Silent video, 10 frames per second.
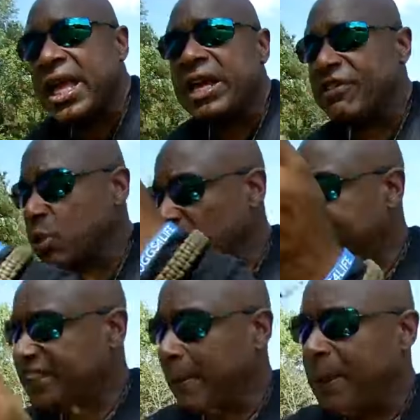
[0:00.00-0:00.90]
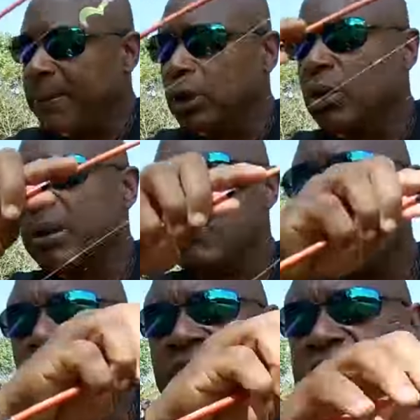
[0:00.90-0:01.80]
If you want to step up a little bit
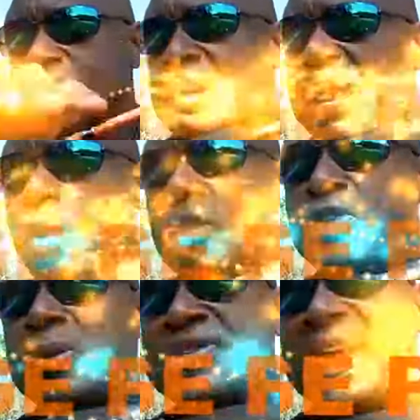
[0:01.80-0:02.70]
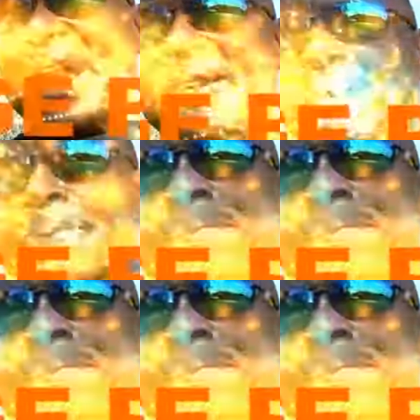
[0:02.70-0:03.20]
more, this is my orange Poseidon.